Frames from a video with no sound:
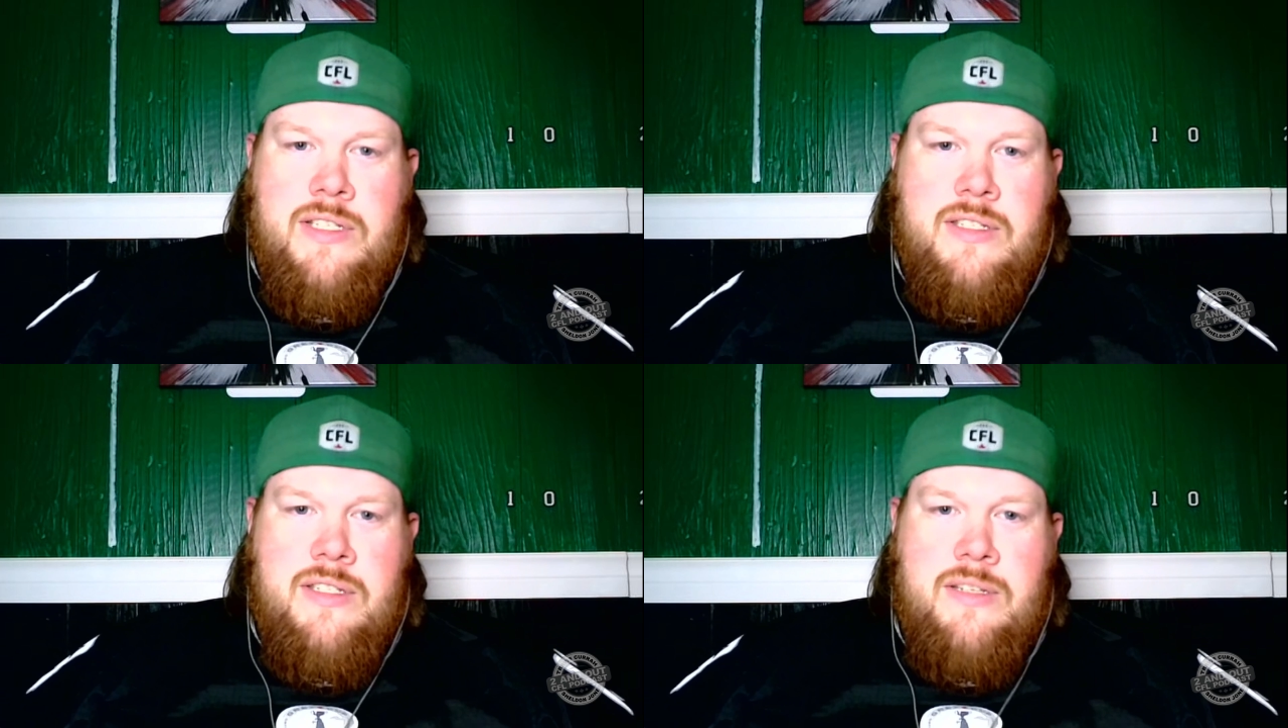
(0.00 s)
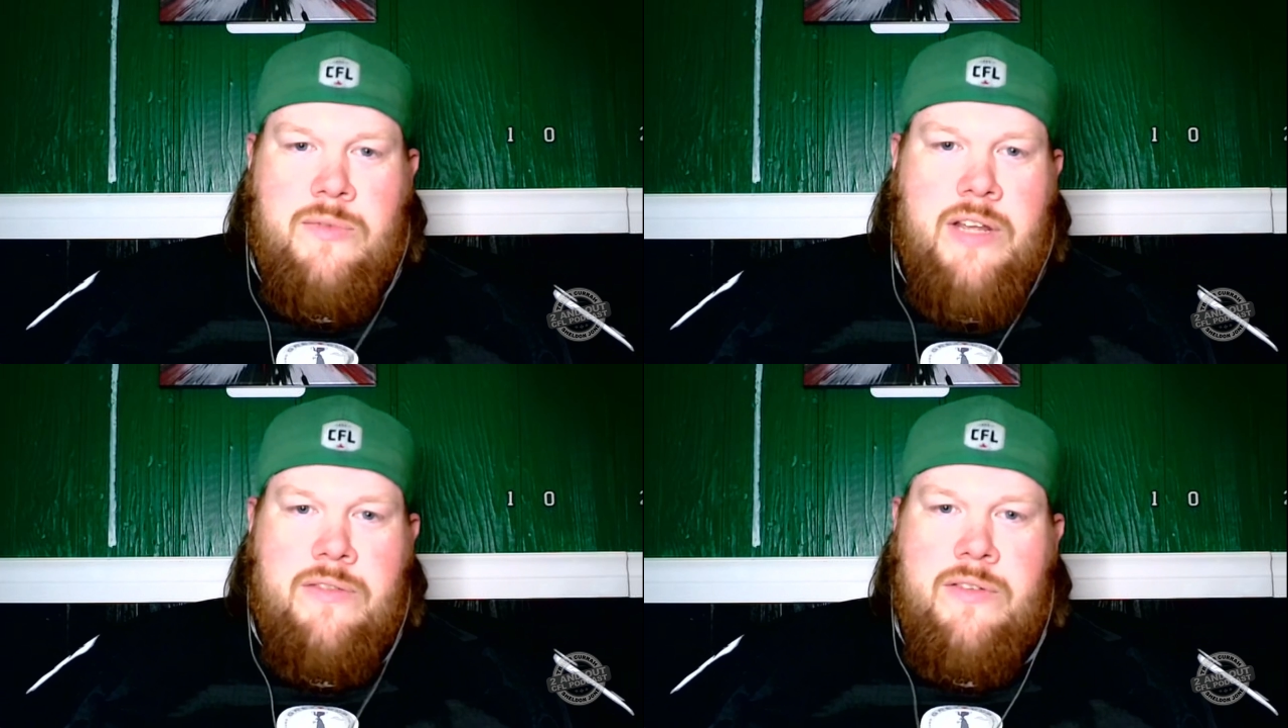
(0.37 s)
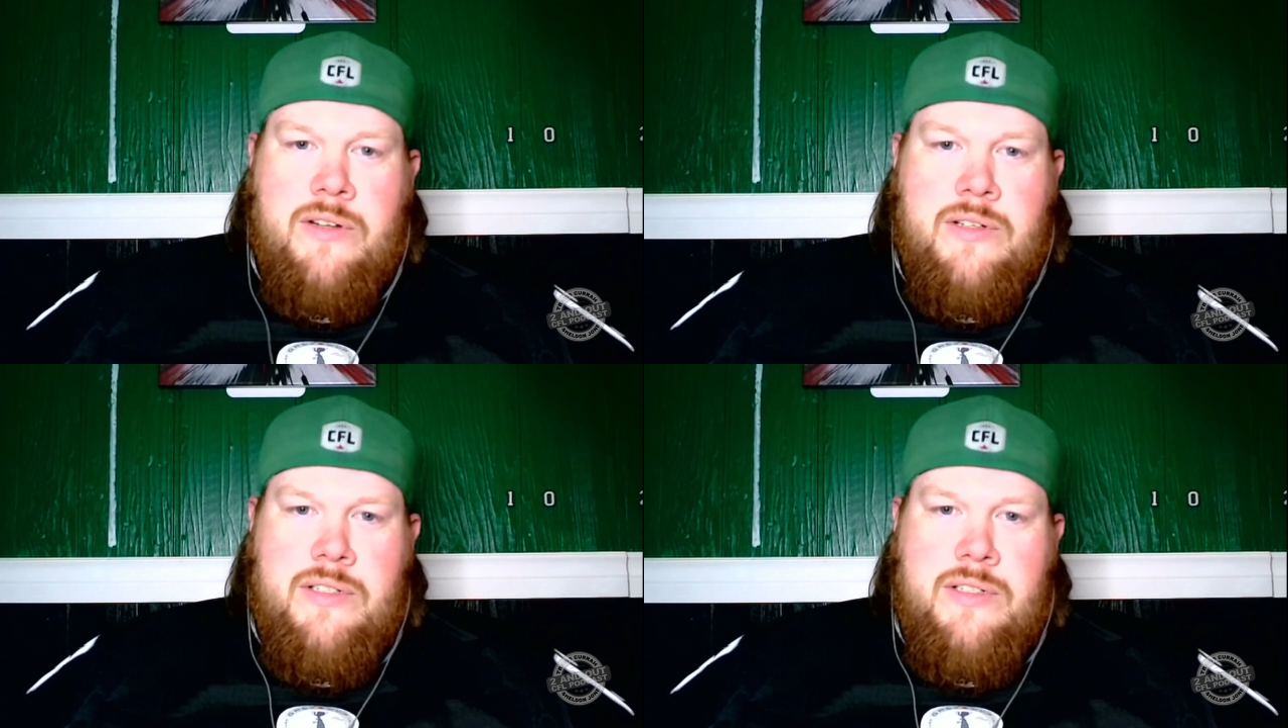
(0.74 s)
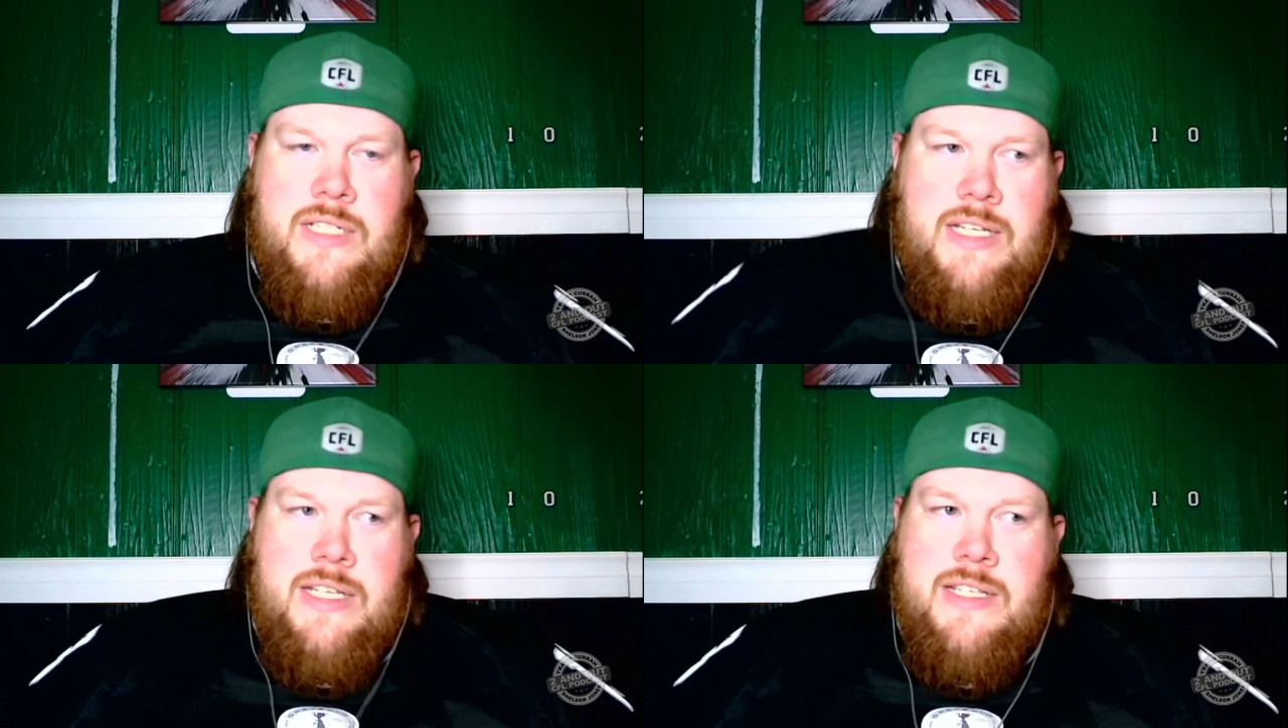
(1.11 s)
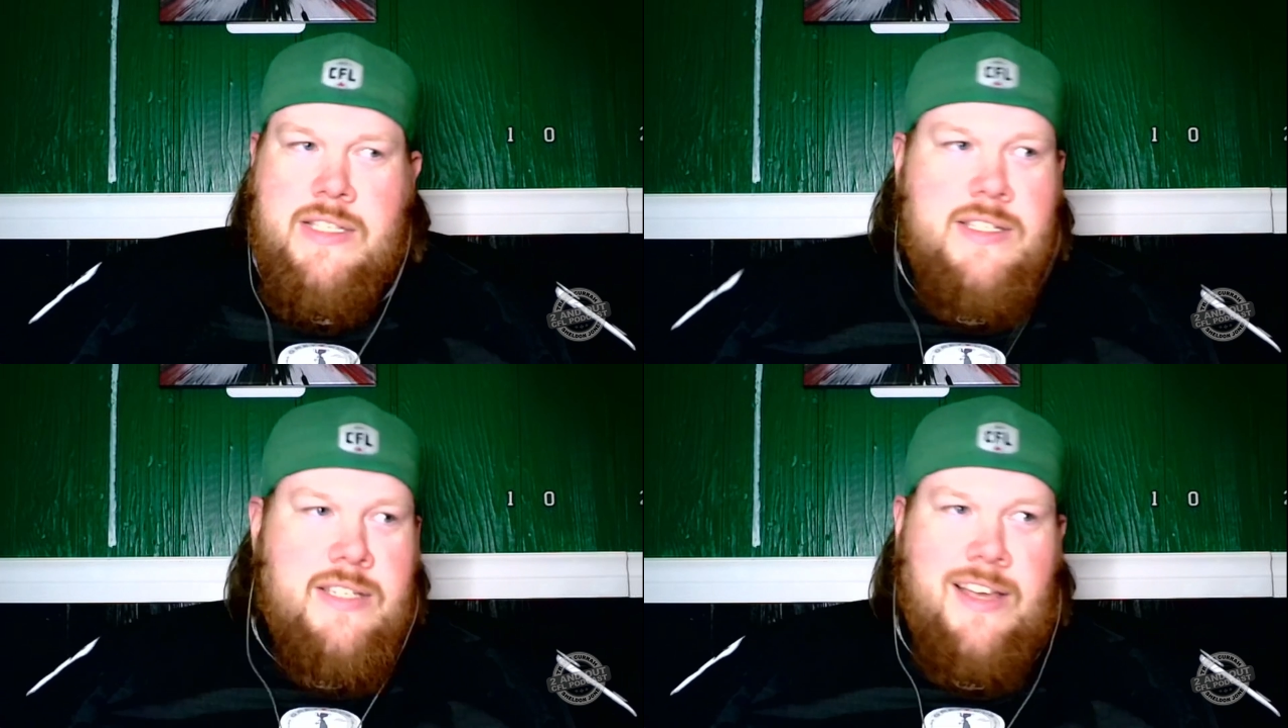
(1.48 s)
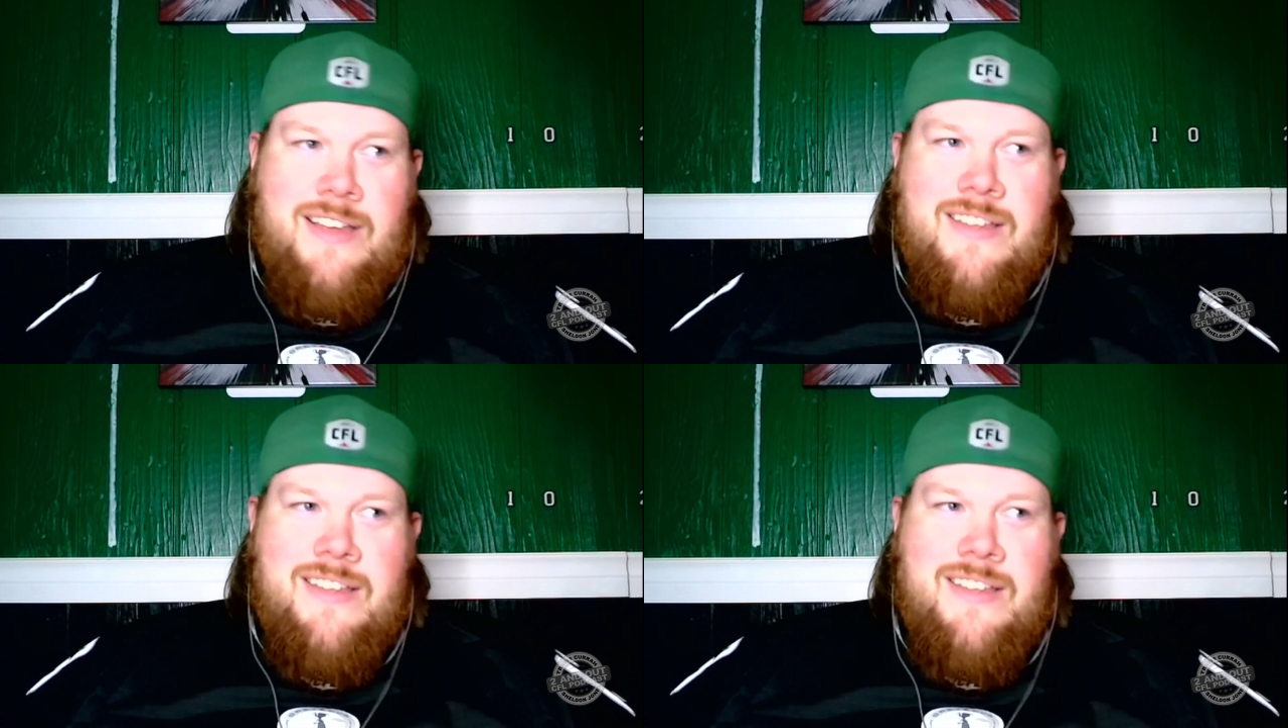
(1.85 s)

it is,